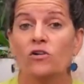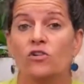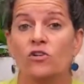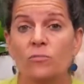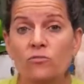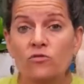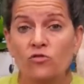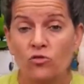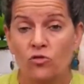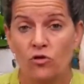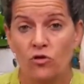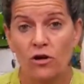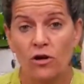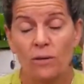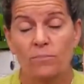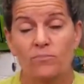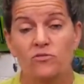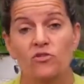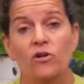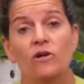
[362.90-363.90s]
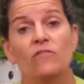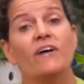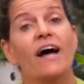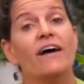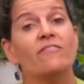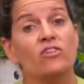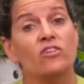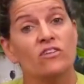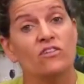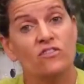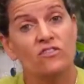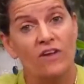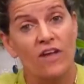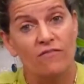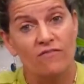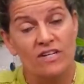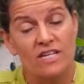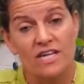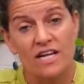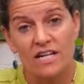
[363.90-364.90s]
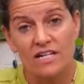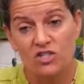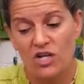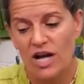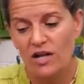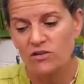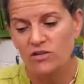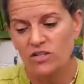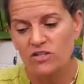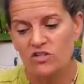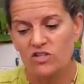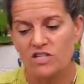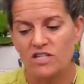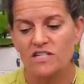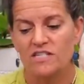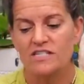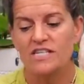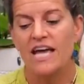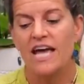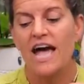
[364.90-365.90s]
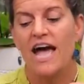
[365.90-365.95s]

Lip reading: you to observe after the 7-day challenge is